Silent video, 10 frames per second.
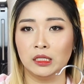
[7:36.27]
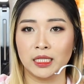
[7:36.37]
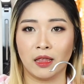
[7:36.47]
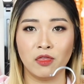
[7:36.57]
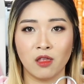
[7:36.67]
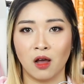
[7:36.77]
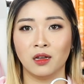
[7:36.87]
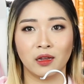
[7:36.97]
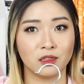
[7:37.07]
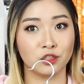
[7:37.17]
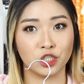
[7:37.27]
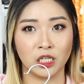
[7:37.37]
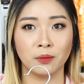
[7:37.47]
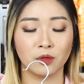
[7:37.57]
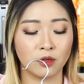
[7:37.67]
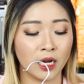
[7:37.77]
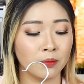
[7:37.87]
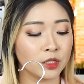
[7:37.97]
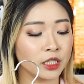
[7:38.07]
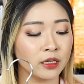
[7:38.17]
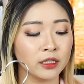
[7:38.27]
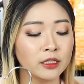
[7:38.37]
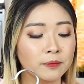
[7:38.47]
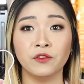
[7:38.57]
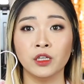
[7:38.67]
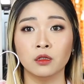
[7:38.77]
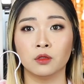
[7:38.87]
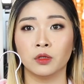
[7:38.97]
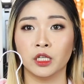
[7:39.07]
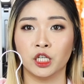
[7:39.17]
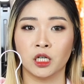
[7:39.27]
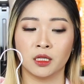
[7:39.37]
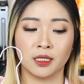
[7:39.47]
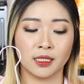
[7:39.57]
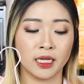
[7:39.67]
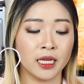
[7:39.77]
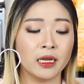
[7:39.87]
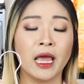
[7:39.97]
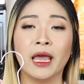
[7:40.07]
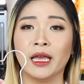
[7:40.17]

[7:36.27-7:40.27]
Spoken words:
It's like not like a cheap crepe material. Feels really good on the skin.